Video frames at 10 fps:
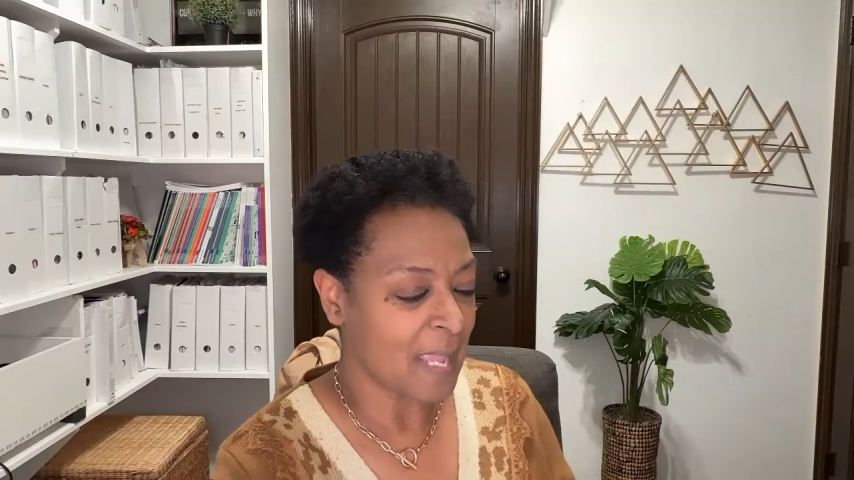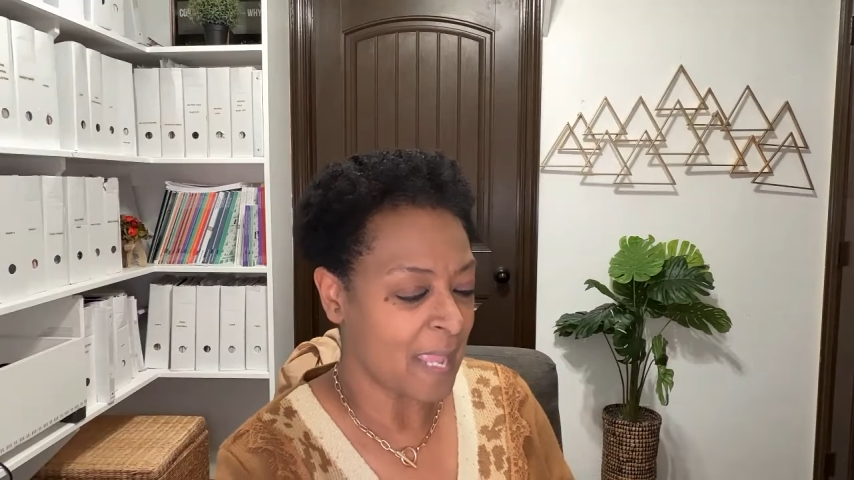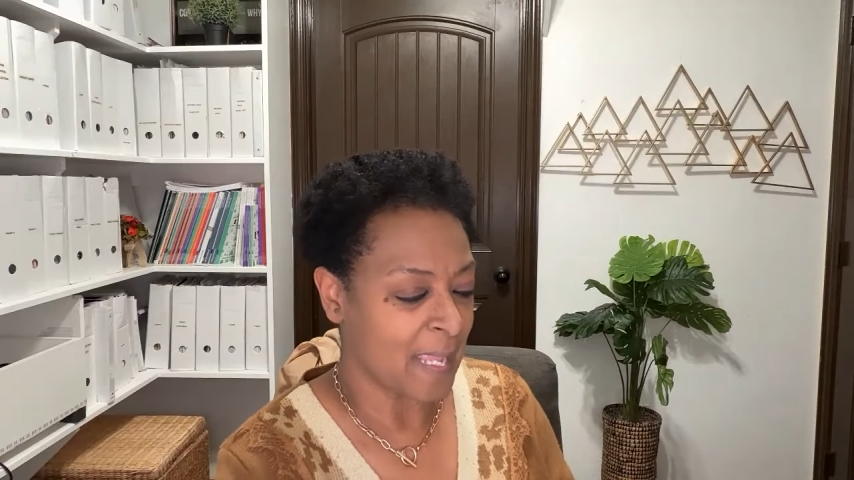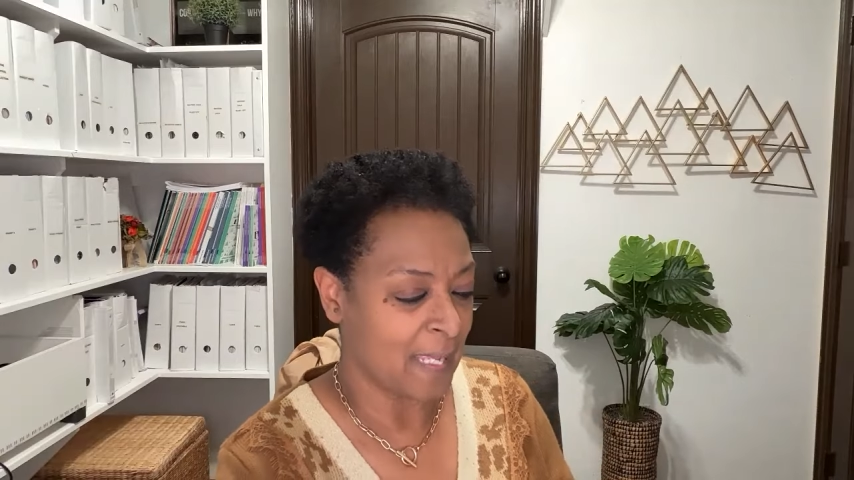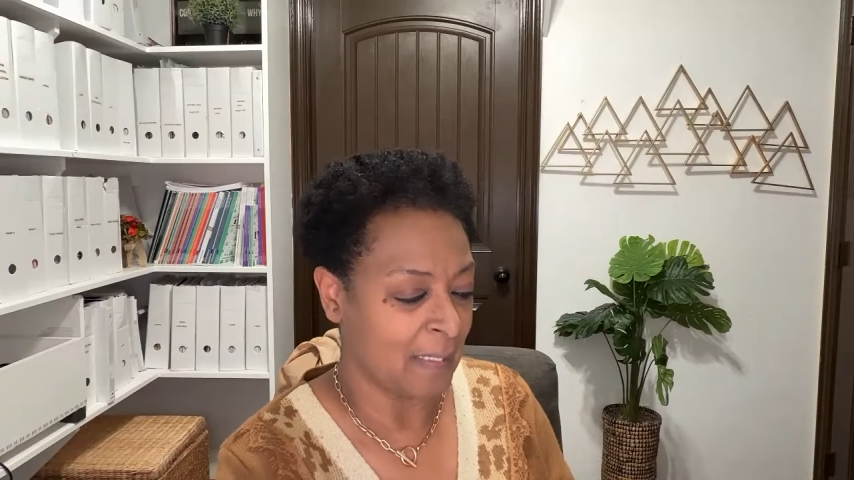
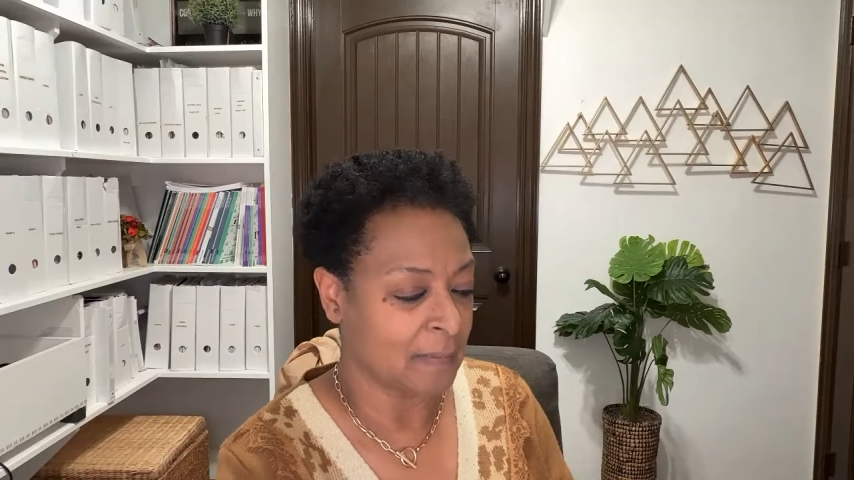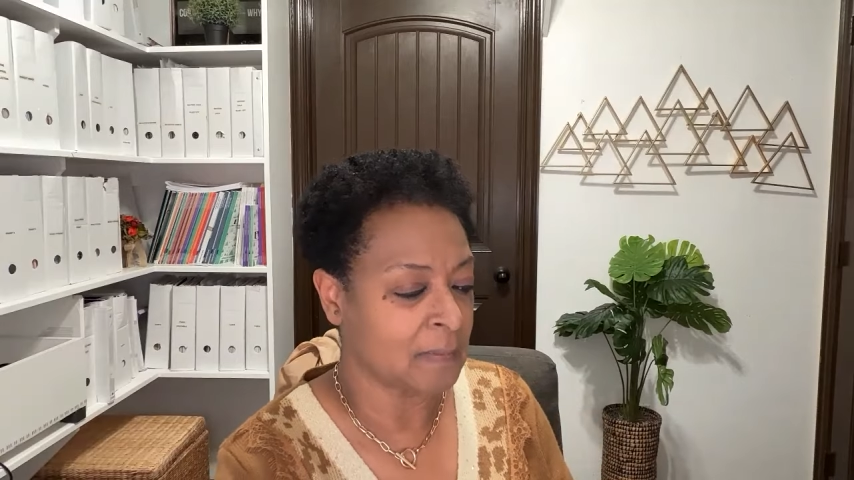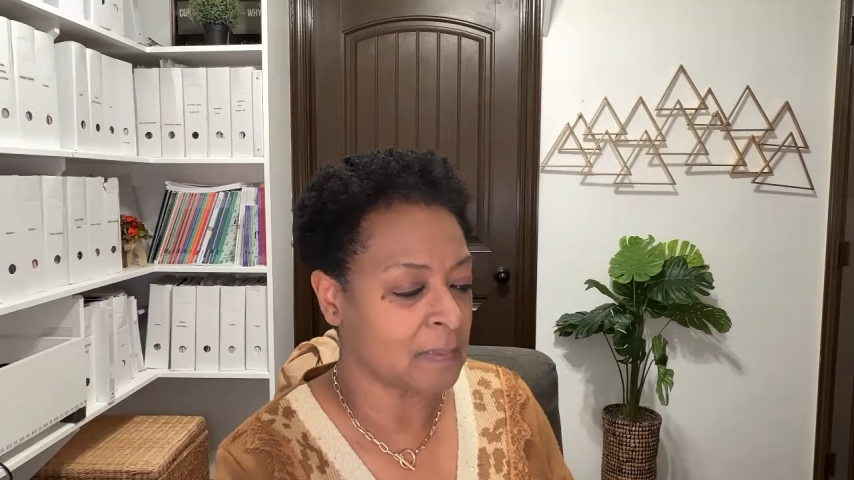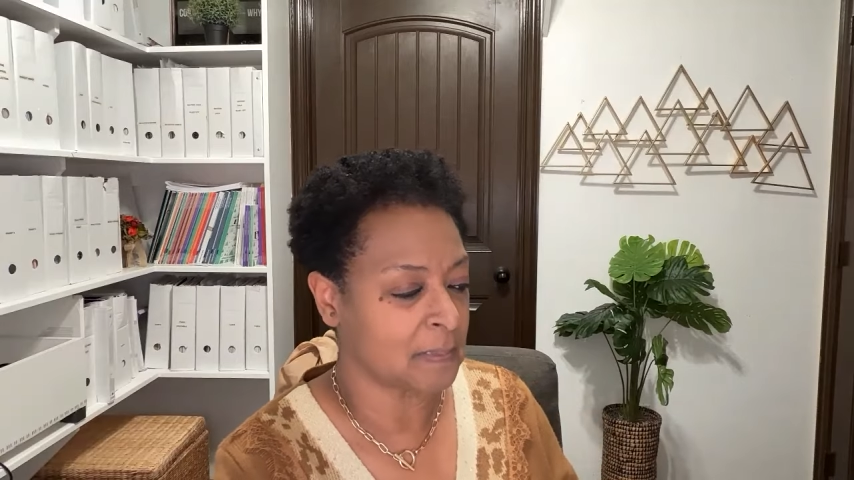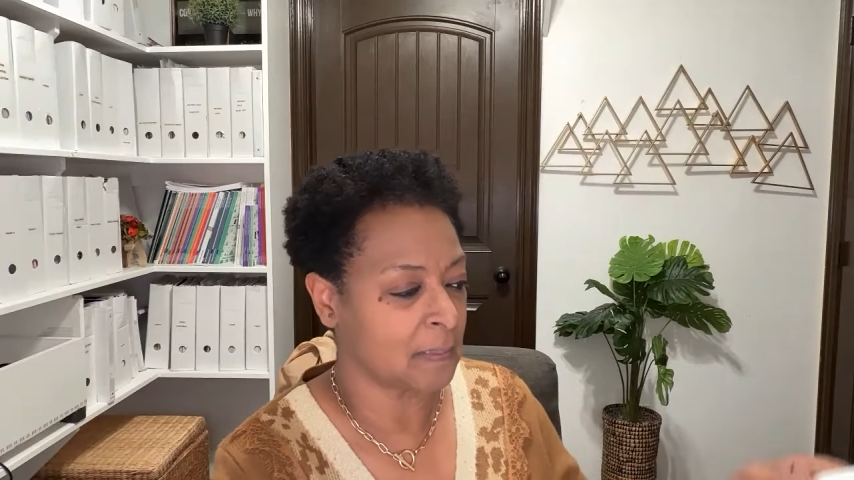
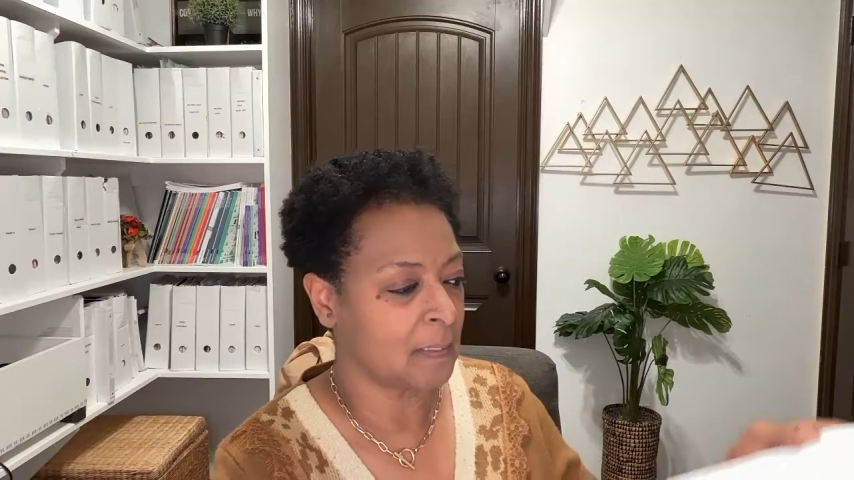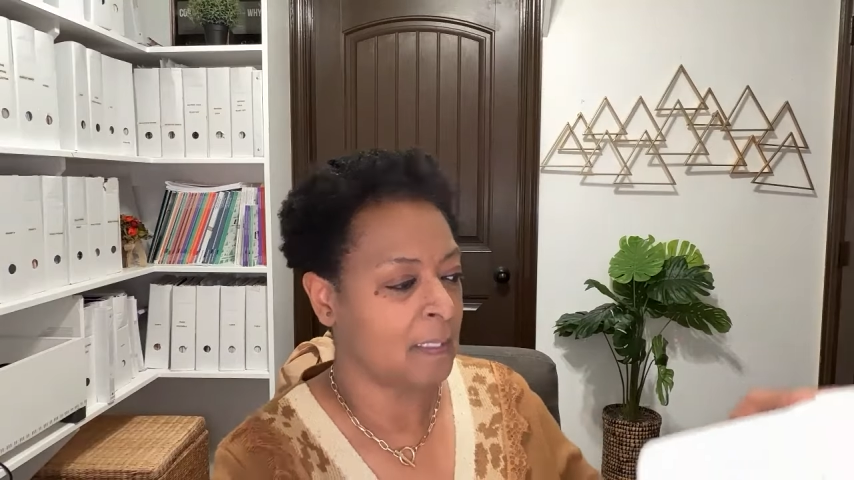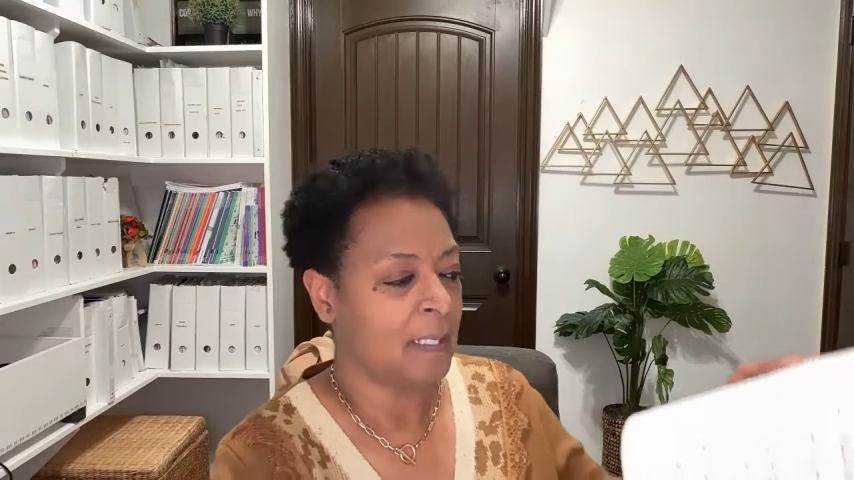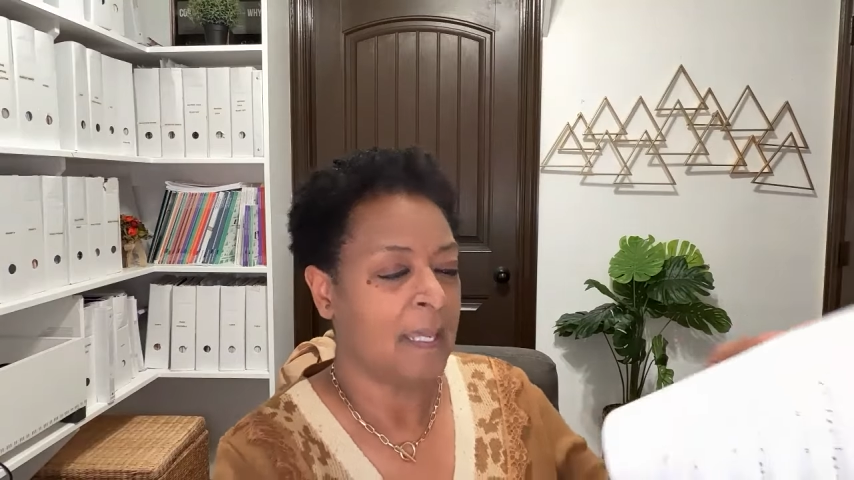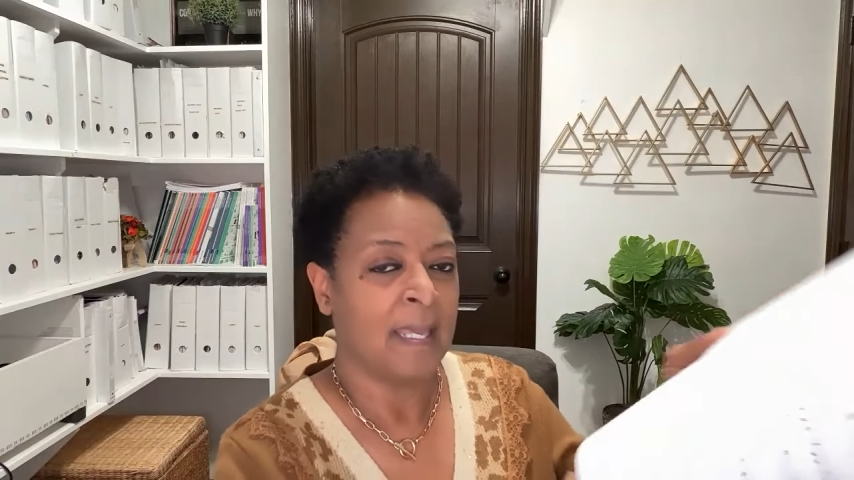And
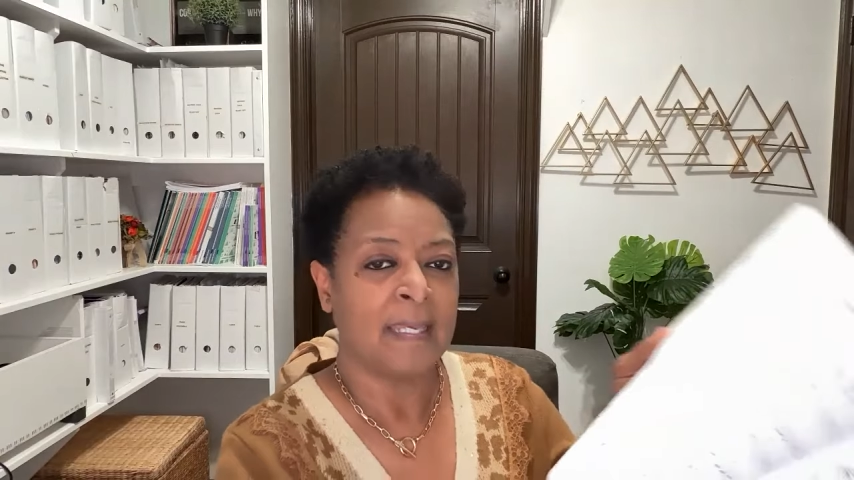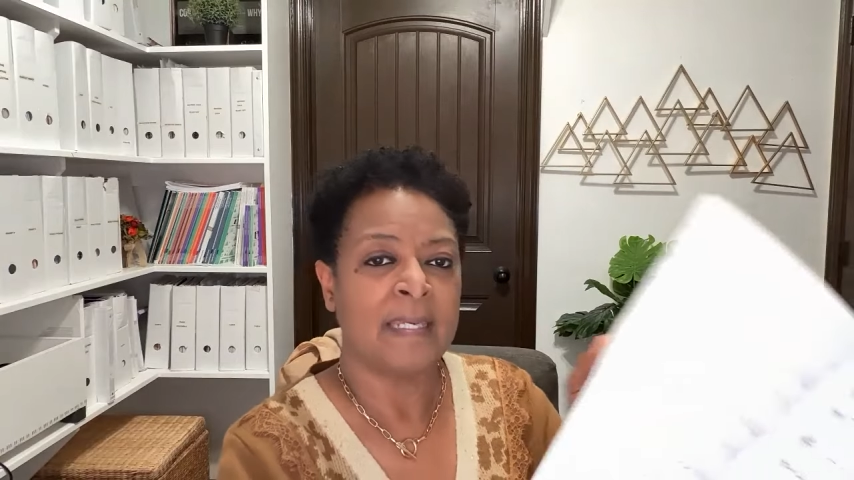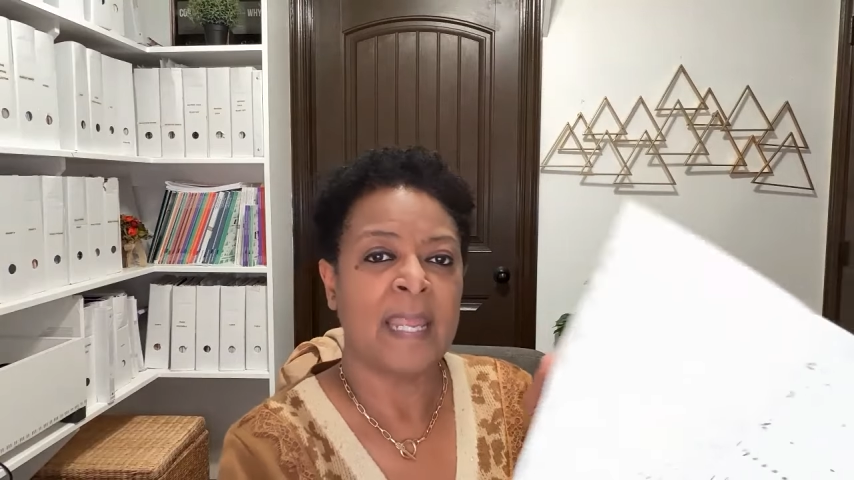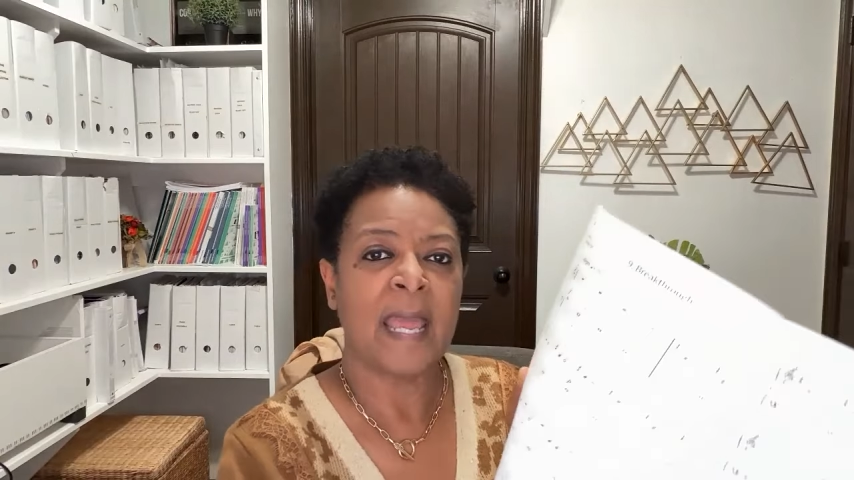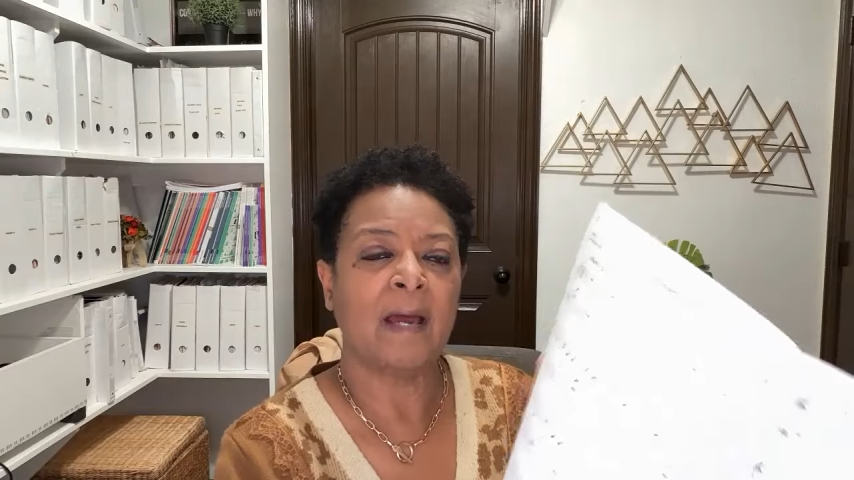
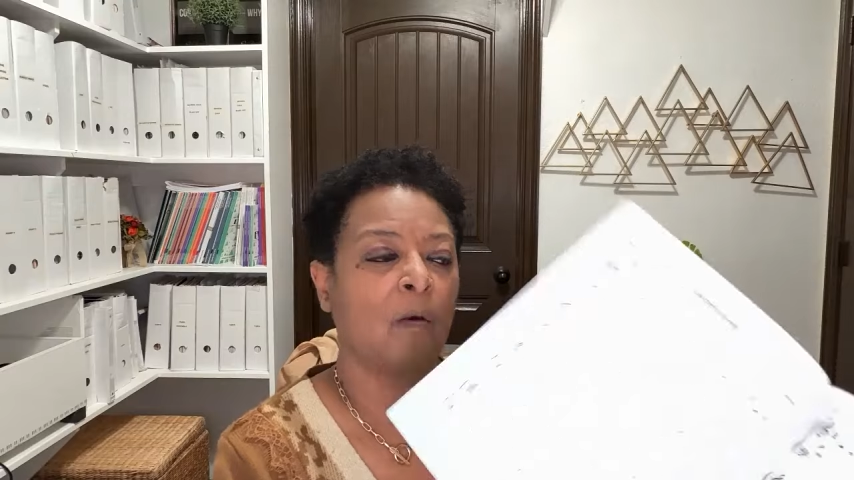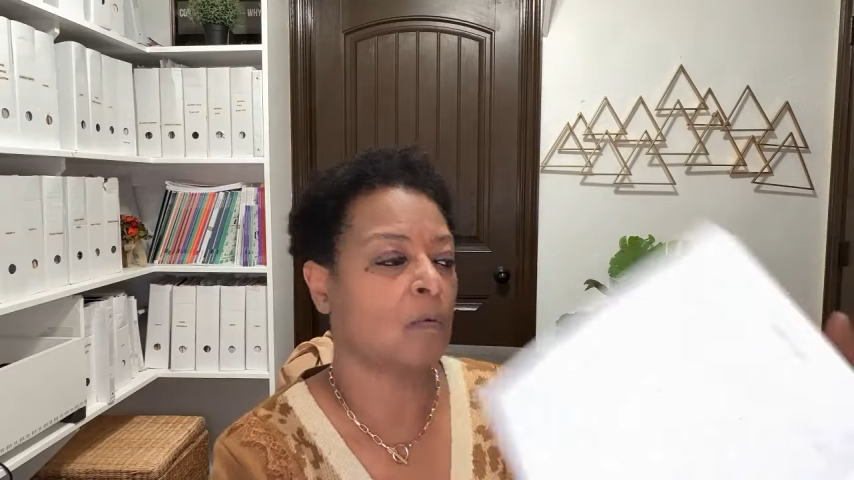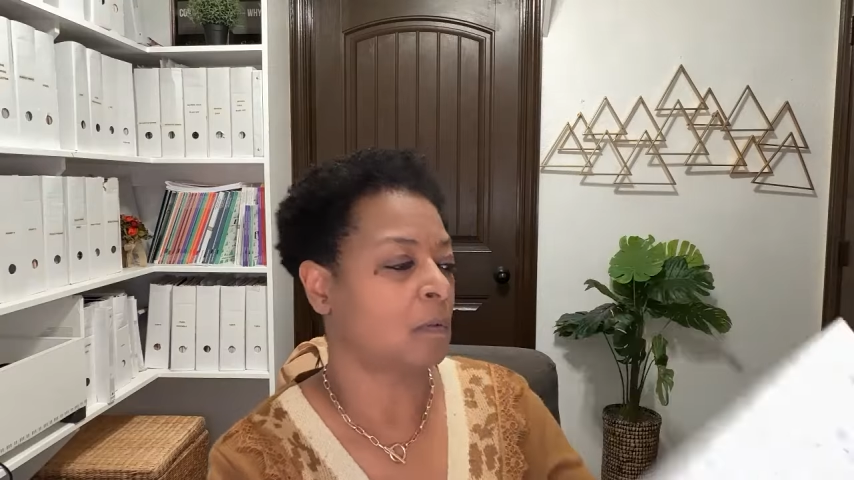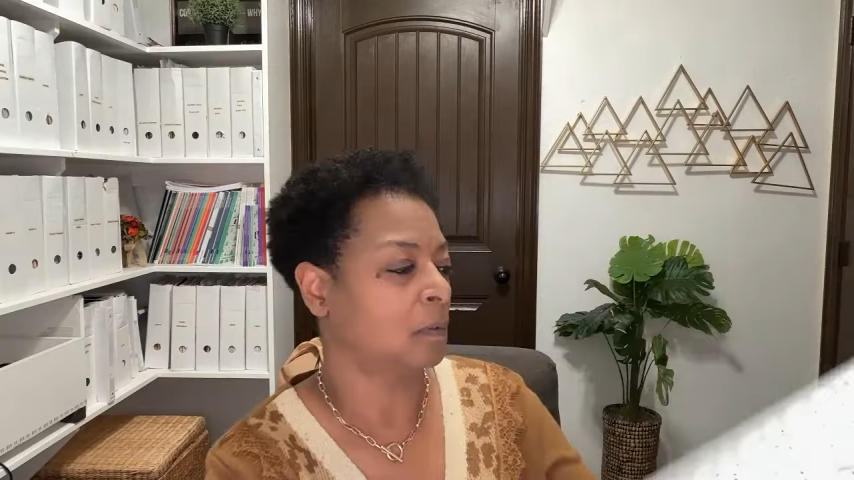now,